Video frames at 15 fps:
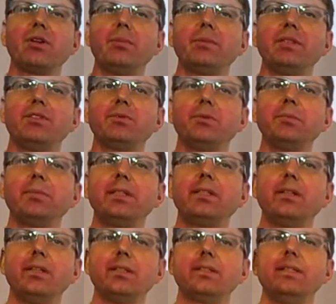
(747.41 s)
companies will be
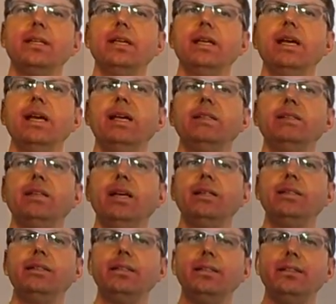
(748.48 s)
gone in
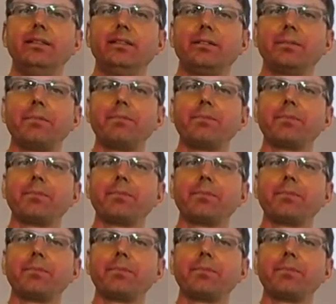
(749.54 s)
10 years.